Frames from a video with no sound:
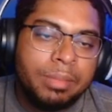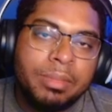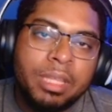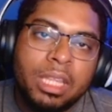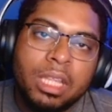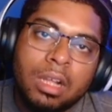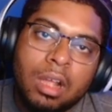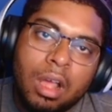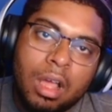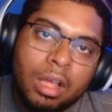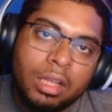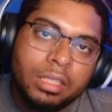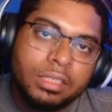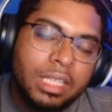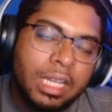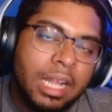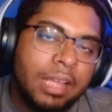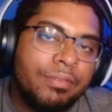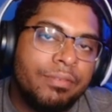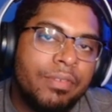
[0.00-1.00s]
the cons
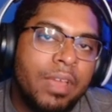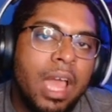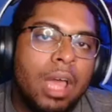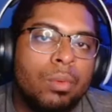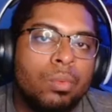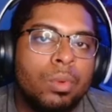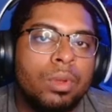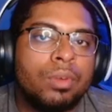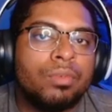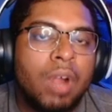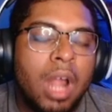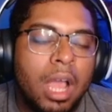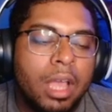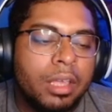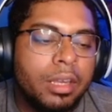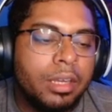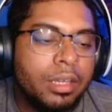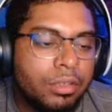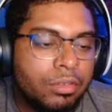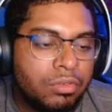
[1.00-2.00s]
that I found with
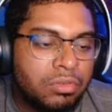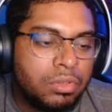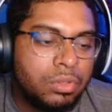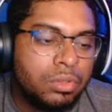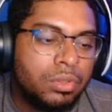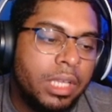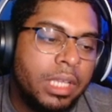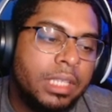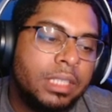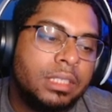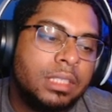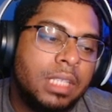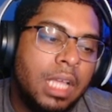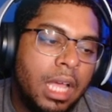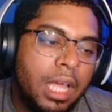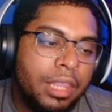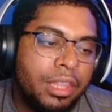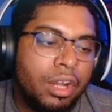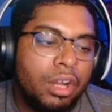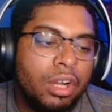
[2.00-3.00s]
Rocket and Groot is
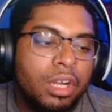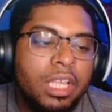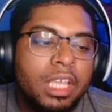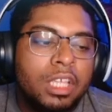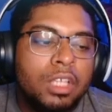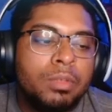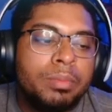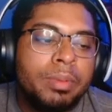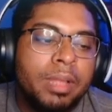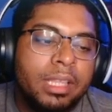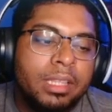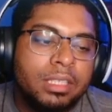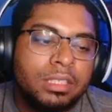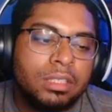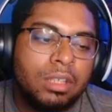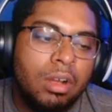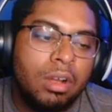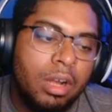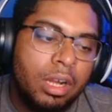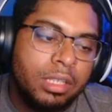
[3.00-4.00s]
the earlier you play this
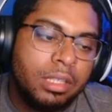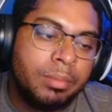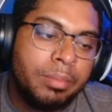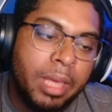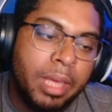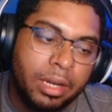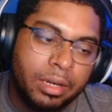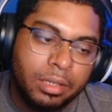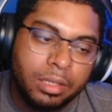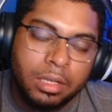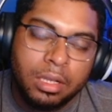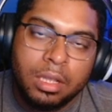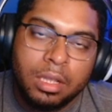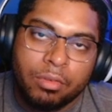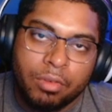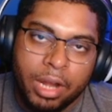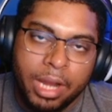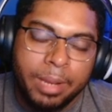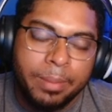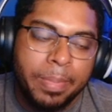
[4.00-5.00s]
card, the better,
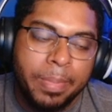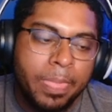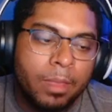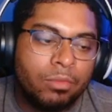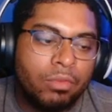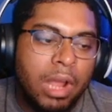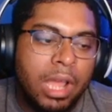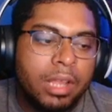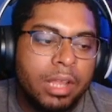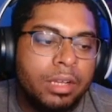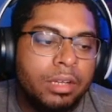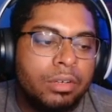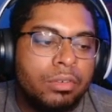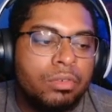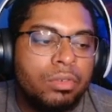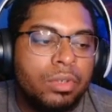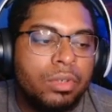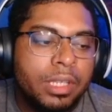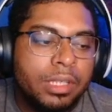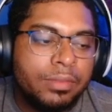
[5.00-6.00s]
right? Rocket and
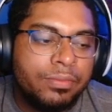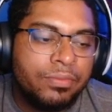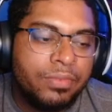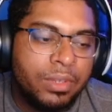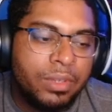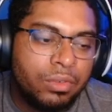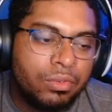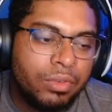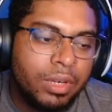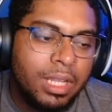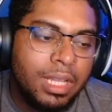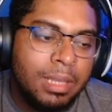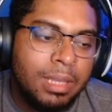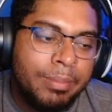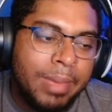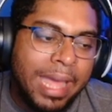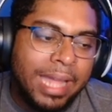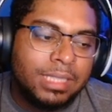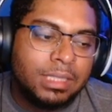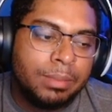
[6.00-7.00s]
Groot can feel really
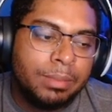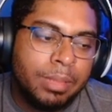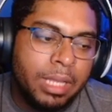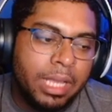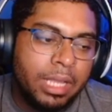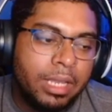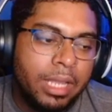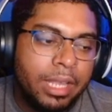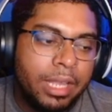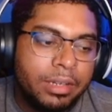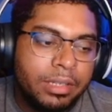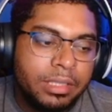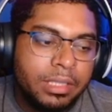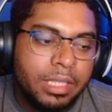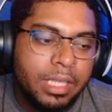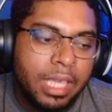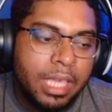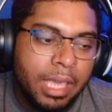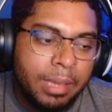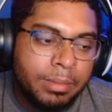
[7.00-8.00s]
bad to play later in the
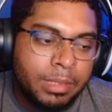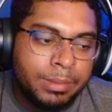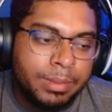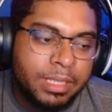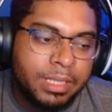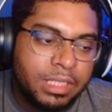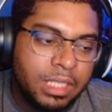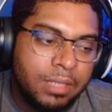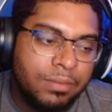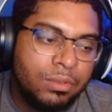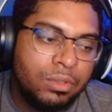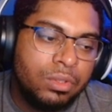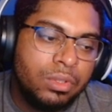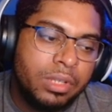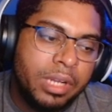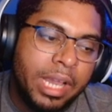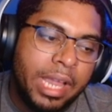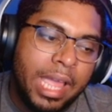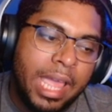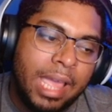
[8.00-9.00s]
game, especially if you do
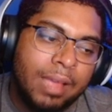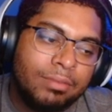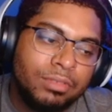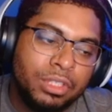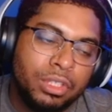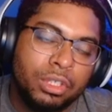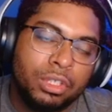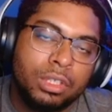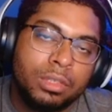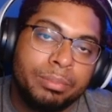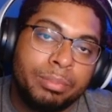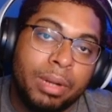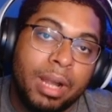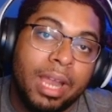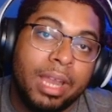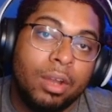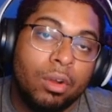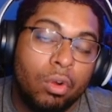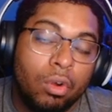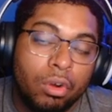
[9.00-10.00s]
not have turn
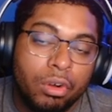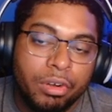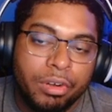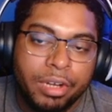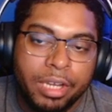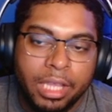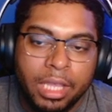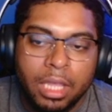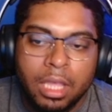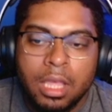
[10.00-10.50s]
priority.